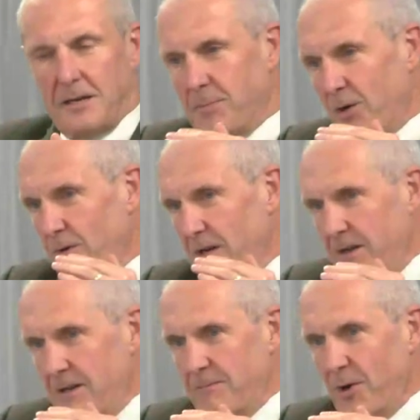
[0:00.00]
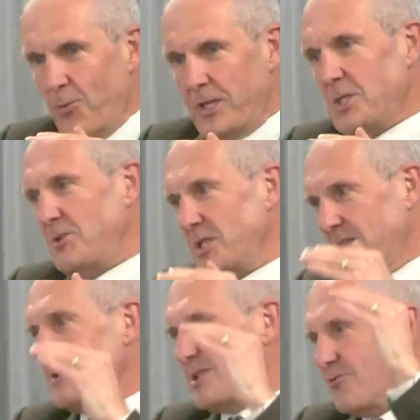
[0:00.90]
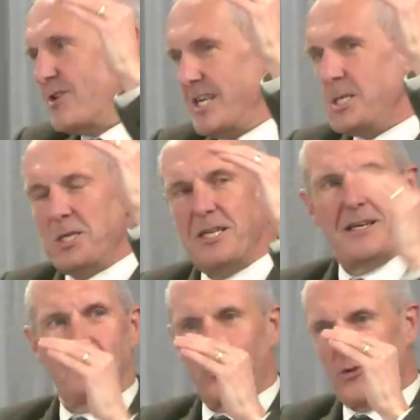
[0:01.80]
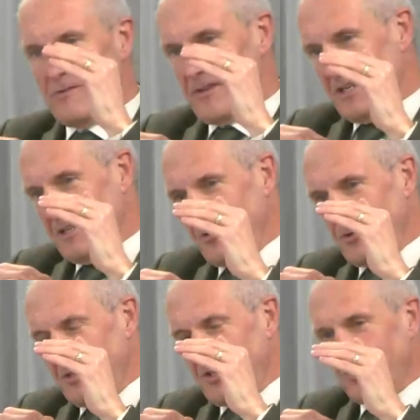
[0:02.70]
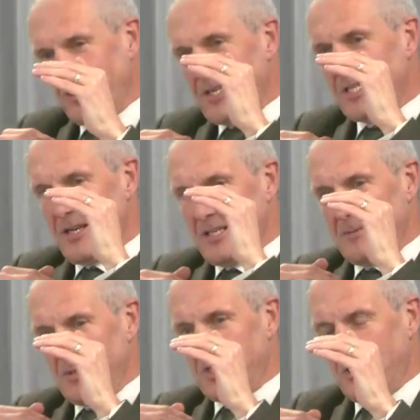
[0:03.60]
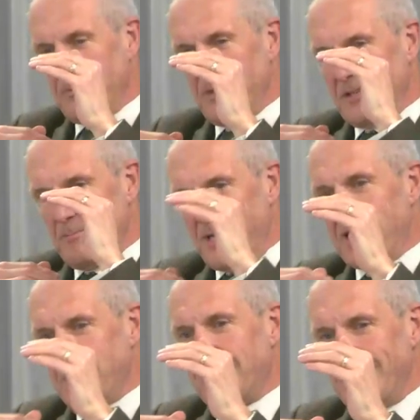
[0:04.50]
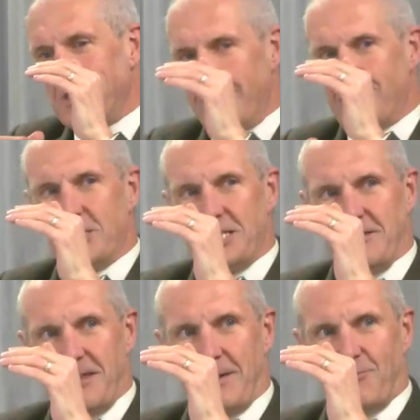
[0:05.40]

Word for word: But, but once you start to re-engineer more of it, you're, you're going to end up disturbing the basic integrity of that